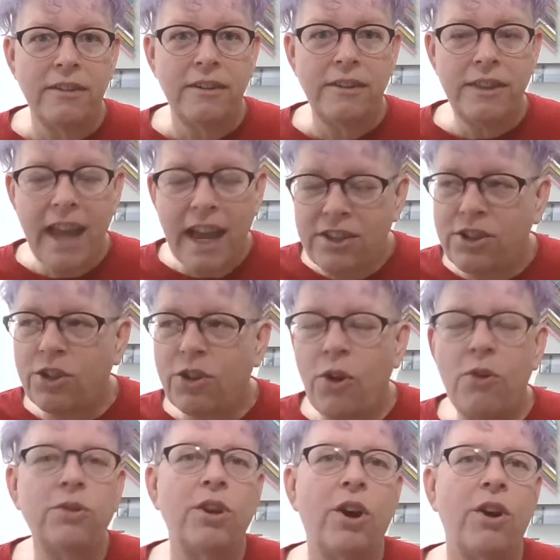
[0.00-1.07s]
That's the
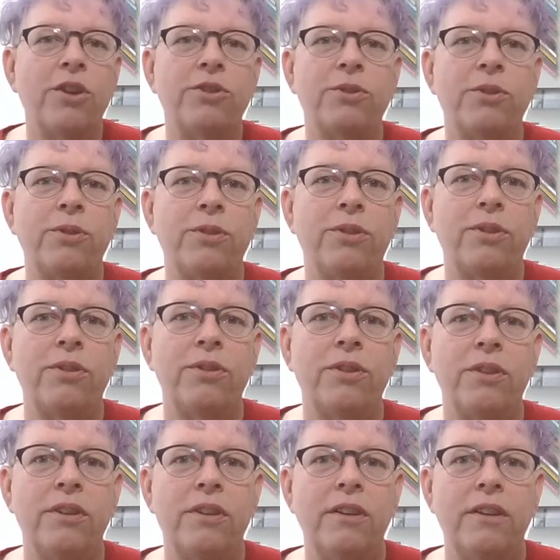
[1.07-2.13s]
cold hard truth.
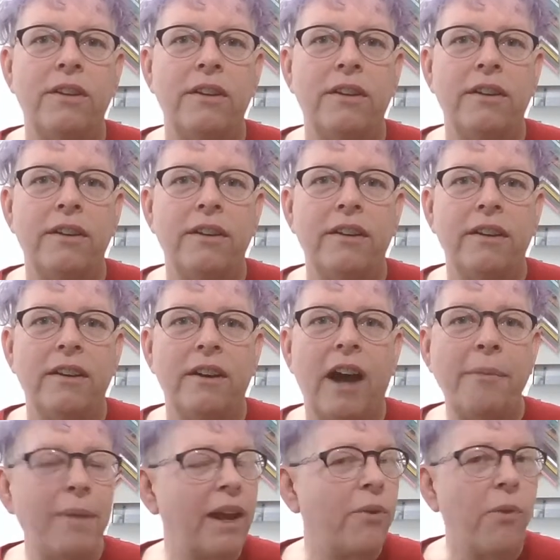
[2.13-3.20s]
I
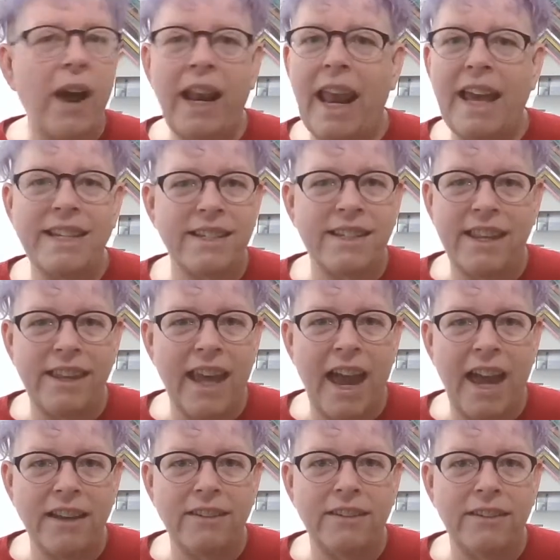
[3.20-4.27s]
make way less than
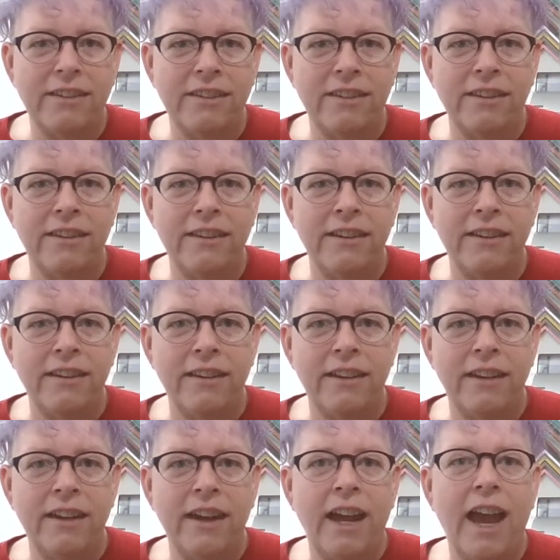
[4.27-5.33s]
that.
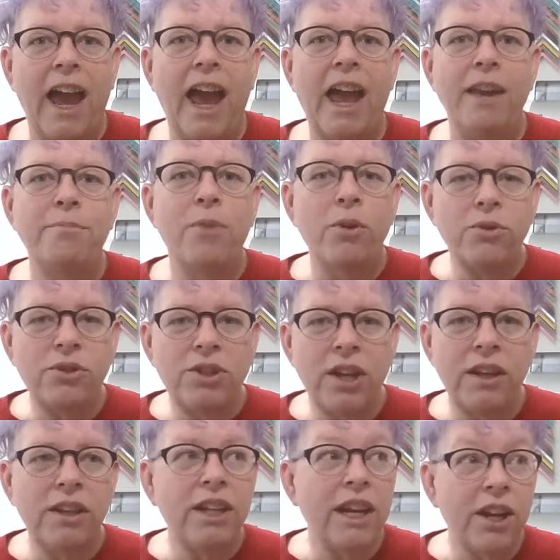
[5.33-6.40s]
And most
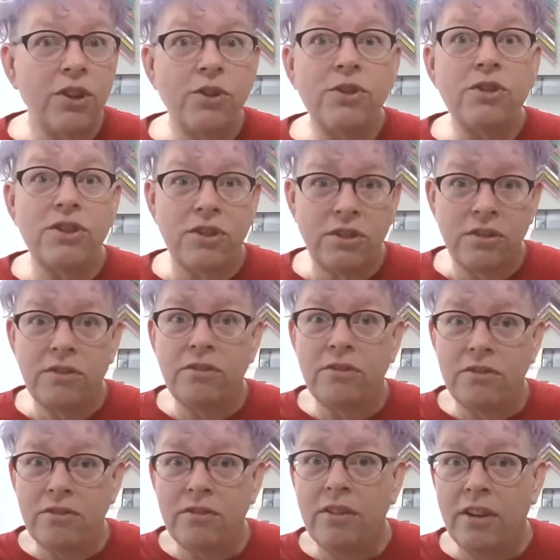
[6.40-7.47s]
years
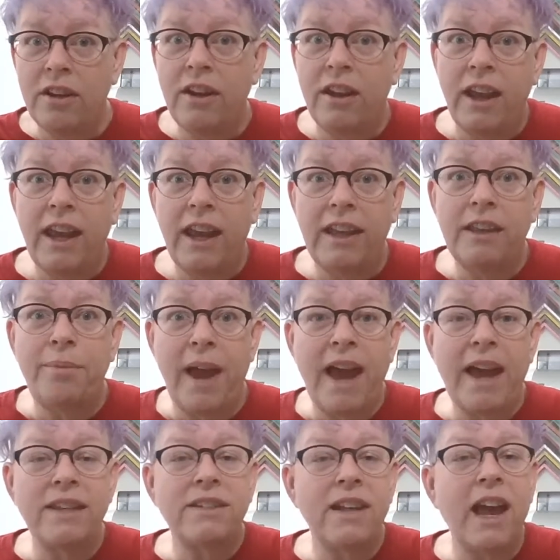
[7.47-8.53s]
in the
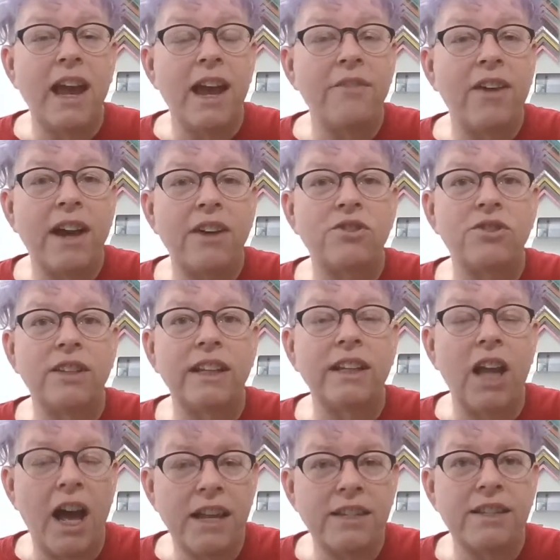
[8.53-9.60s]
past, I have actually
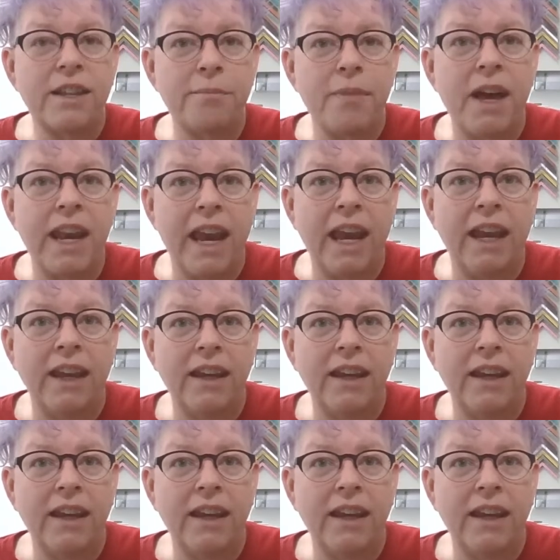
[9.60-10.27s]
lost some money.